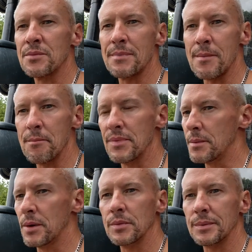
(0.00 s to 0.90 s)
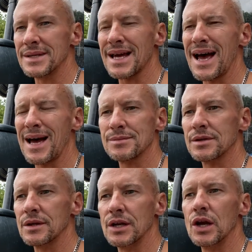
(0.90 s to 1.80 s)
The bumblebees
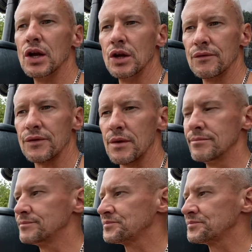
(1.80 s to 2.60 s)
absolutely love them,